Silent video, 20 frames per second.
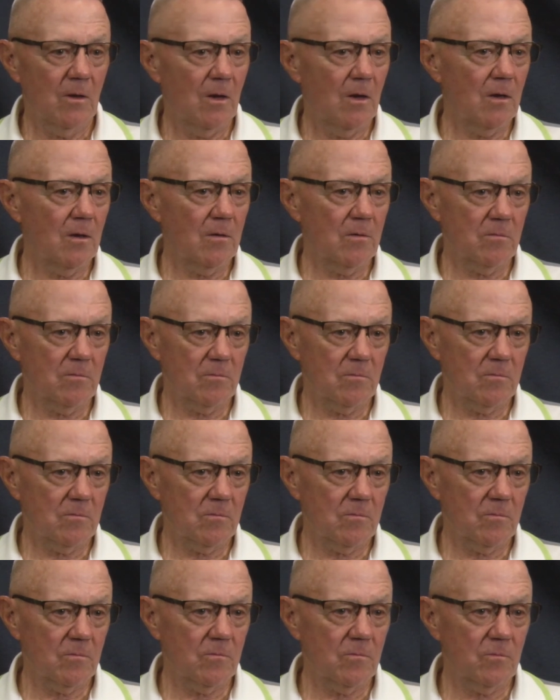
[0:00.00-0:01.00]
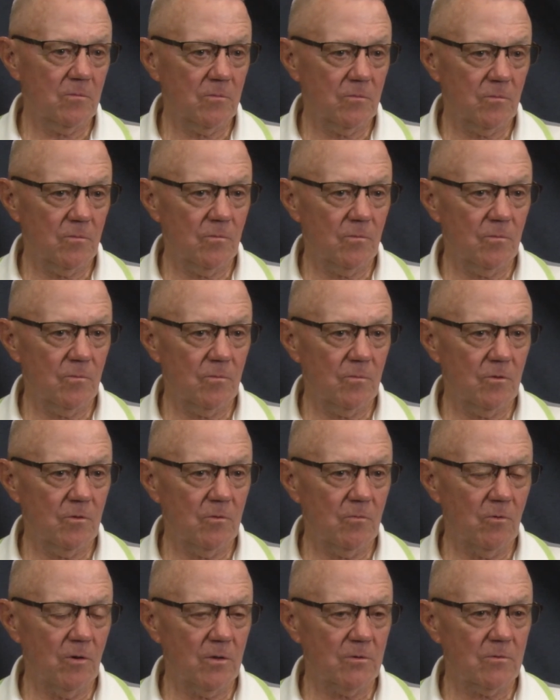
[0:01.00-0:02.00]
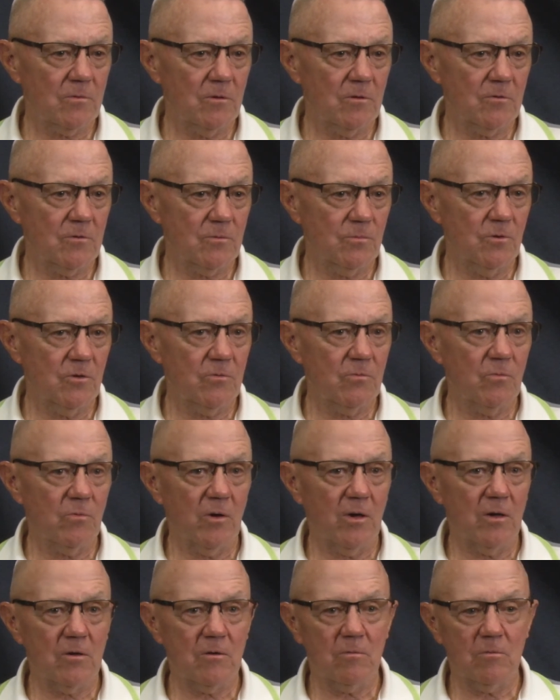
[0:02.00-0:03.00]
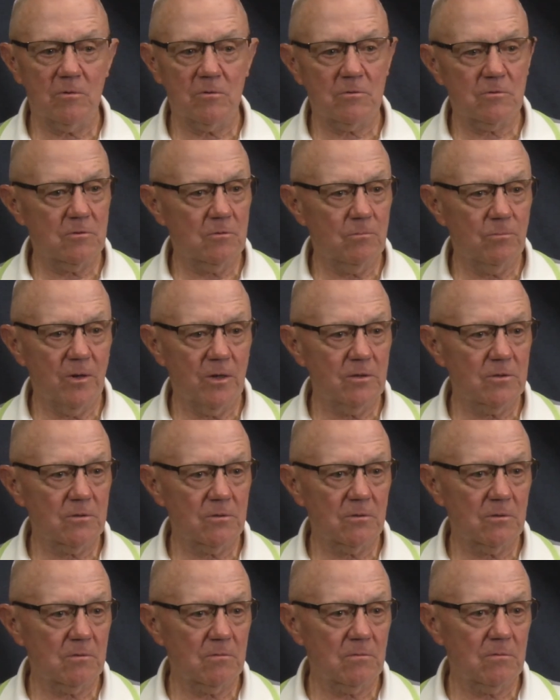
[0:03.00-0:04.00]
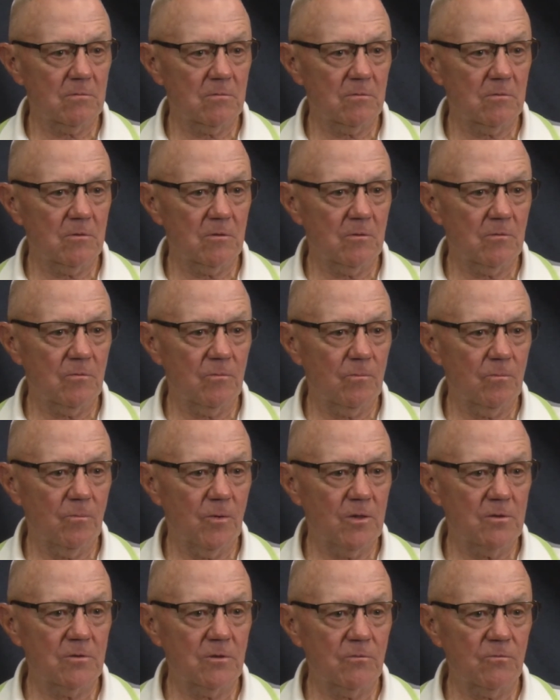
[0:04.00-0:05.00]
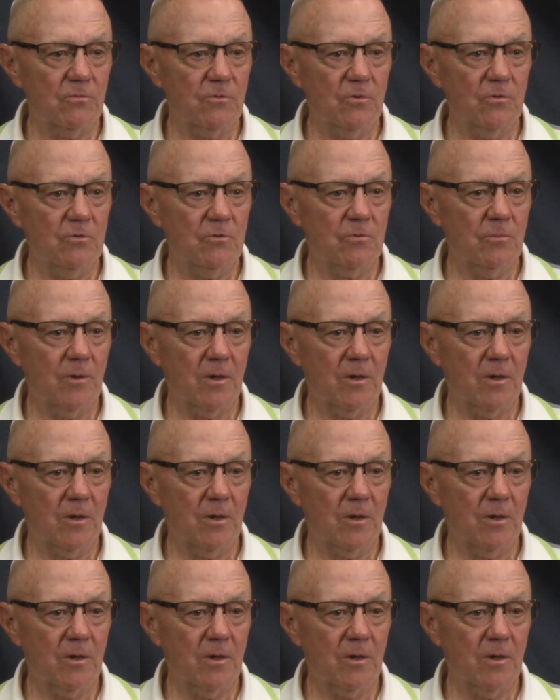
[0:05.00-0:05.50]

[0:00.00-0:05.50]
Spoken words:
And the restaurant Smith and Wagner was your basic, you know, basic foods